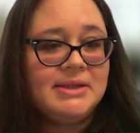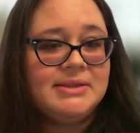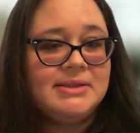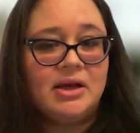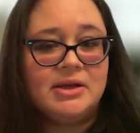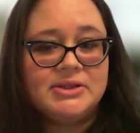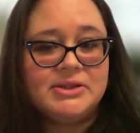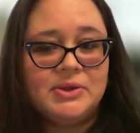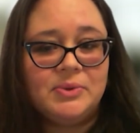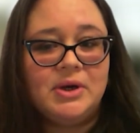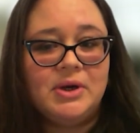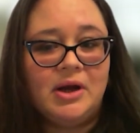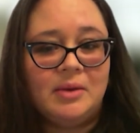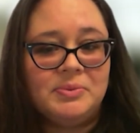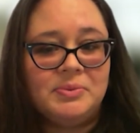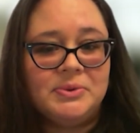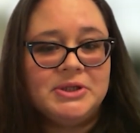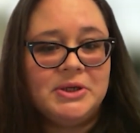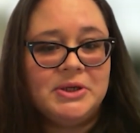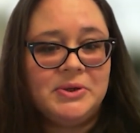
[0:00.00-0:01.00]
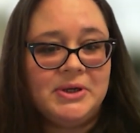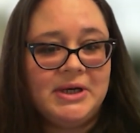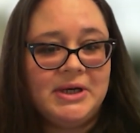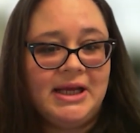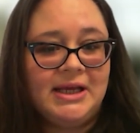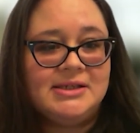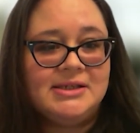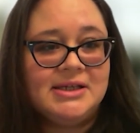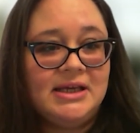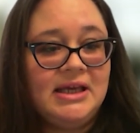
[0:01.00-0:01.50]
it's also an
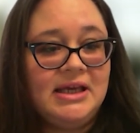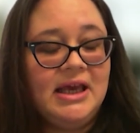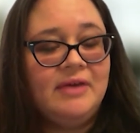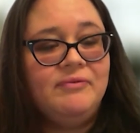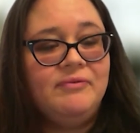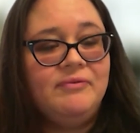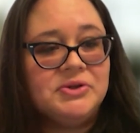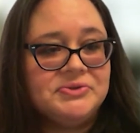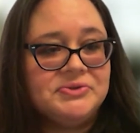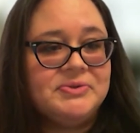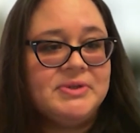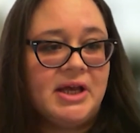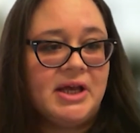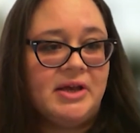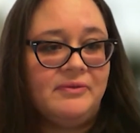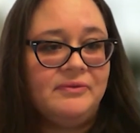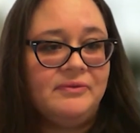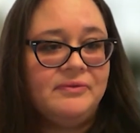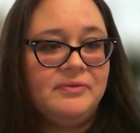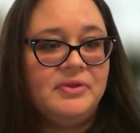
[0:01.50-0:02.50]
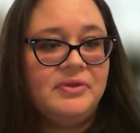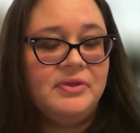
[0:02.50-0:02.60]
opportunity to give yourself